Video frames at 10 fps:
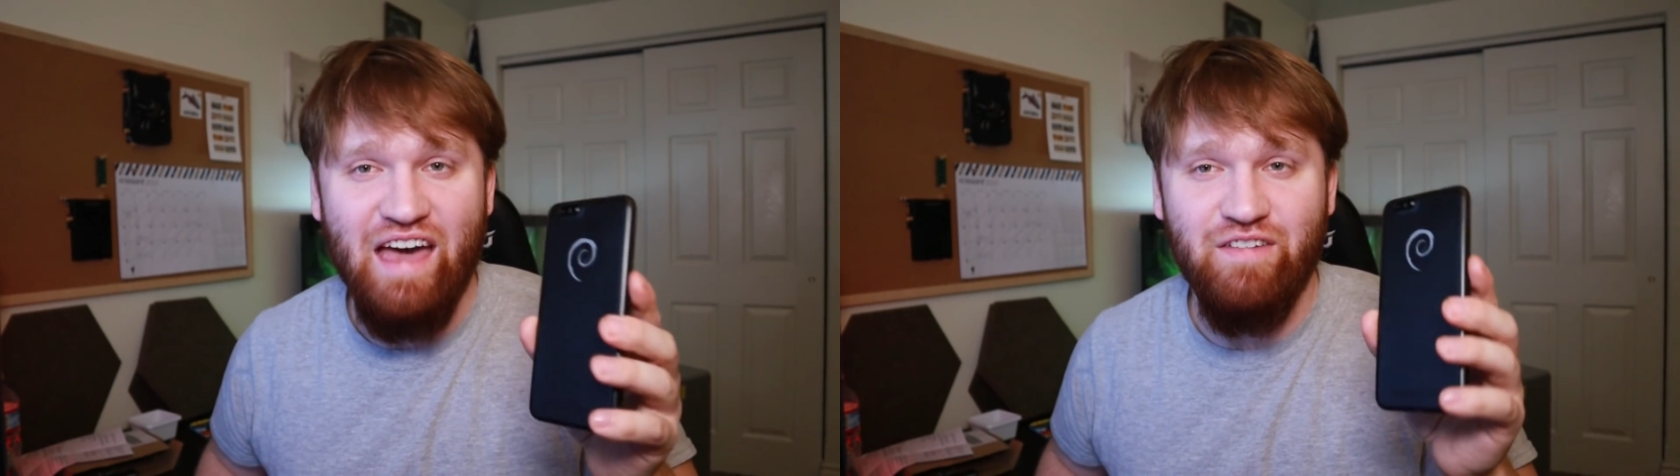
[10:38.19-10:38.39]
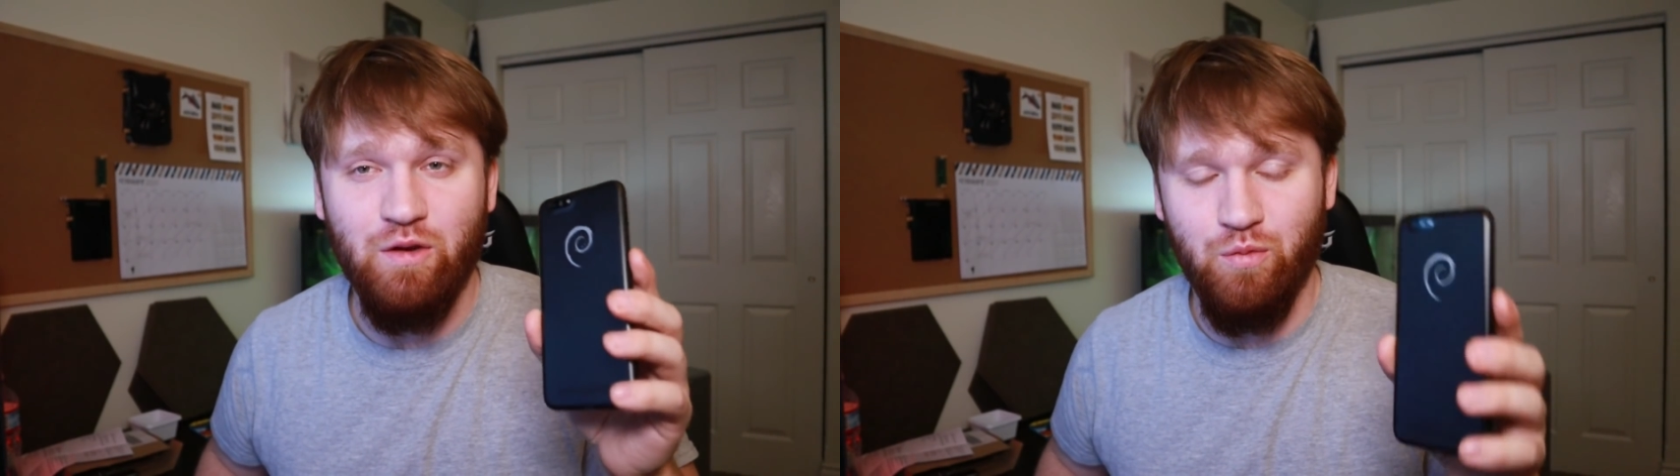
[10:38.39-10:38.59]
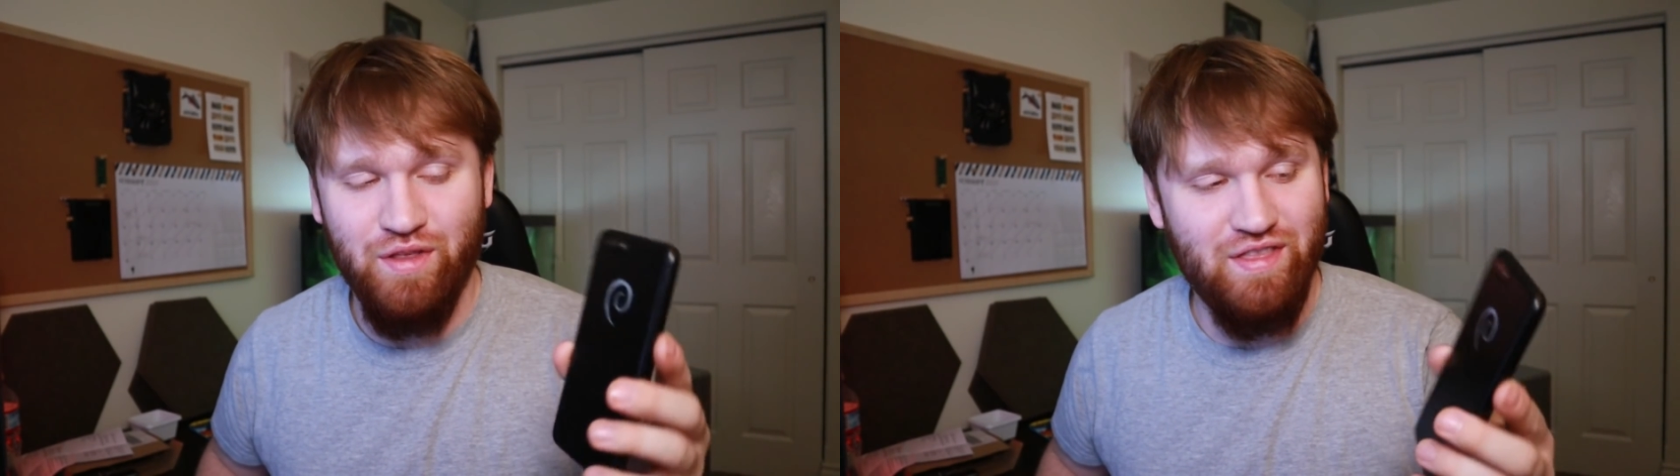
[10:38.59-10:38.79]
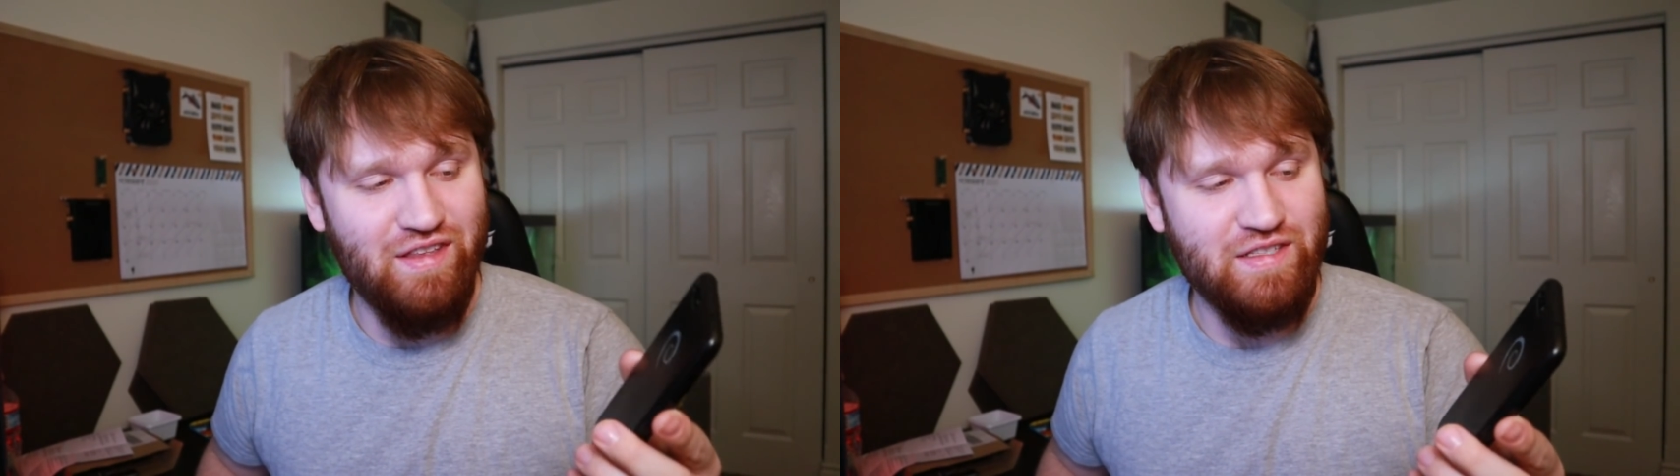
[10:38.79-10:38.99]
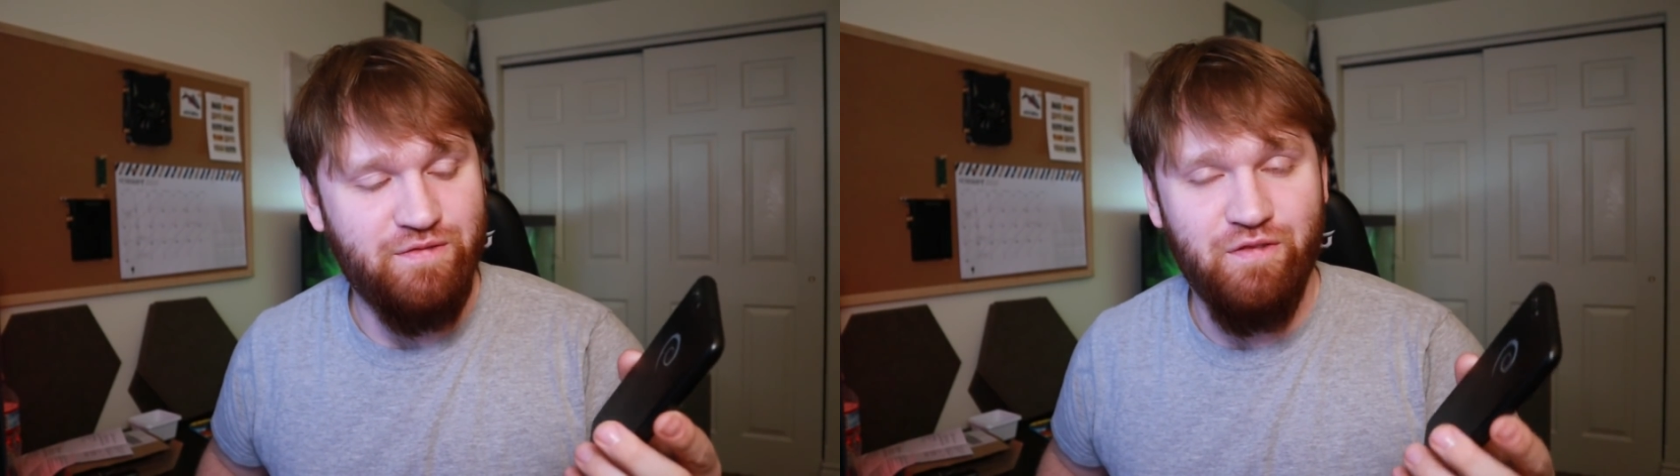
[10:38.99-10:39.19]
having with
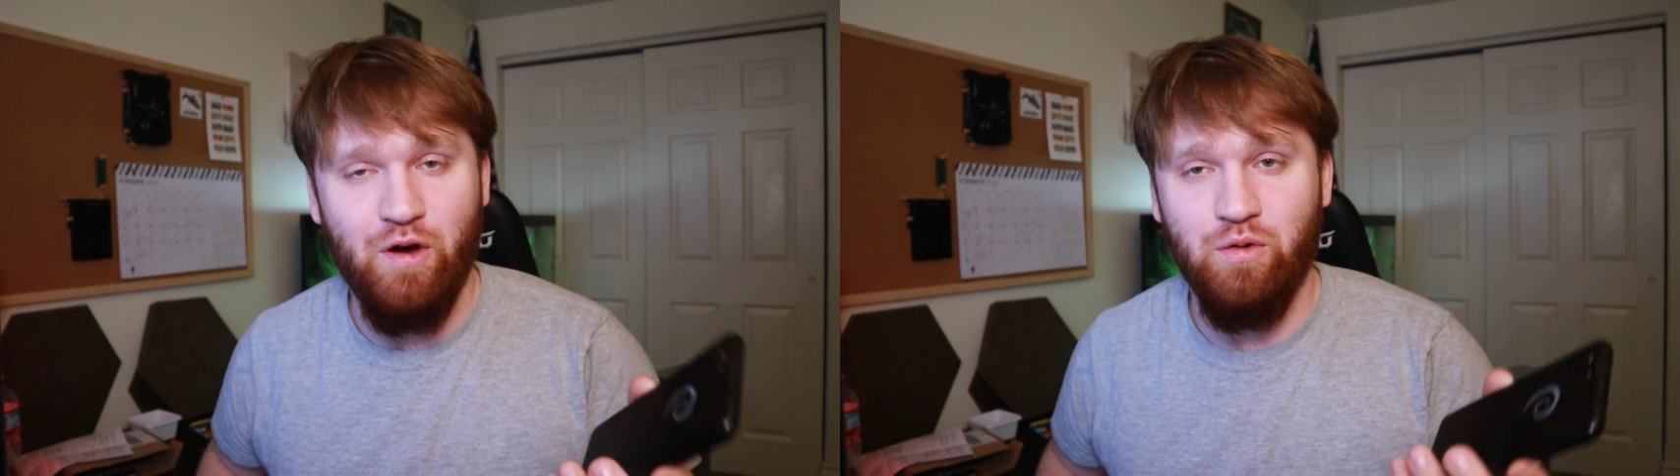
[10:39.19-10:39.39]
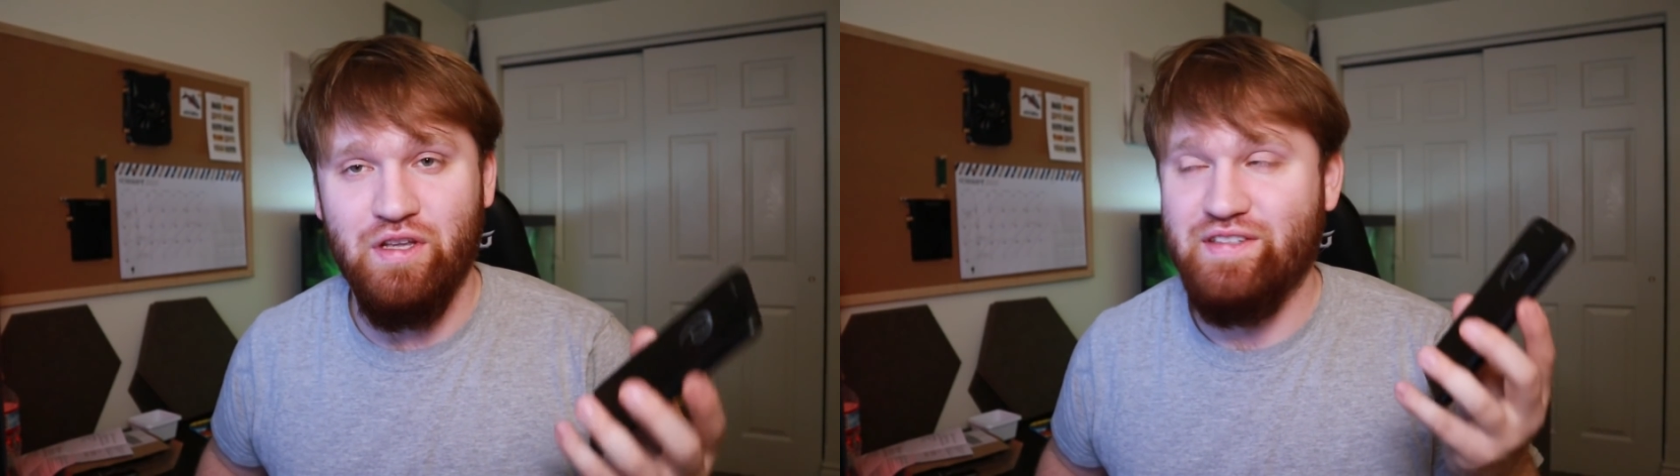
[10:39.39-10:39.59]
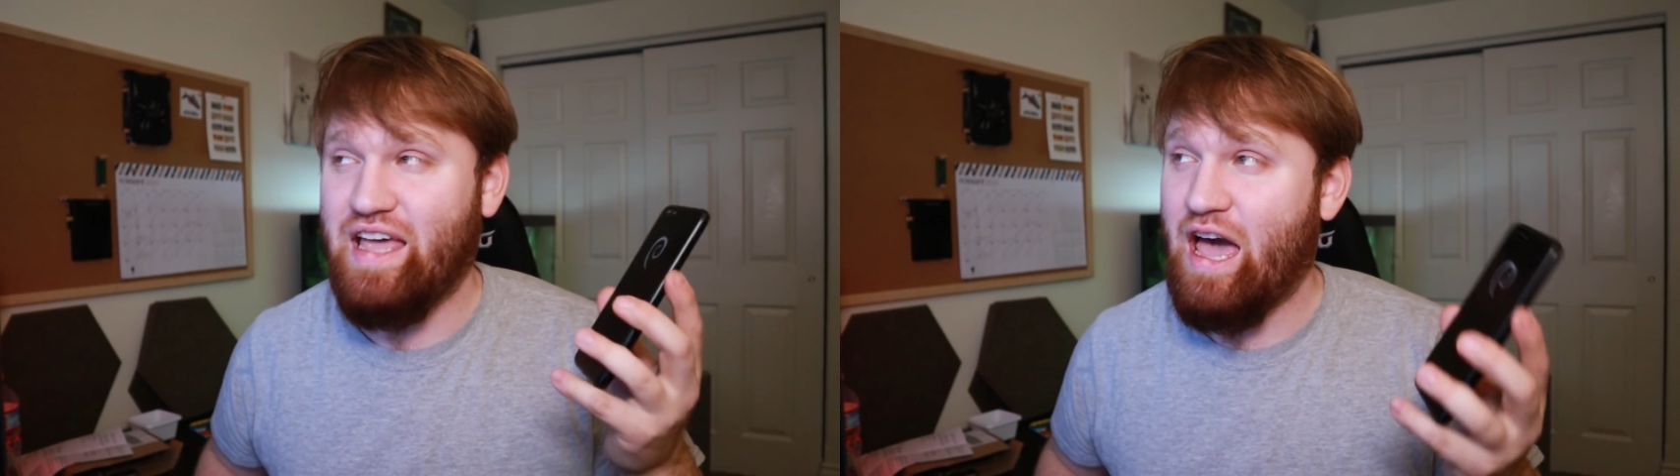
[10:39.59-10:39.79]
this phone is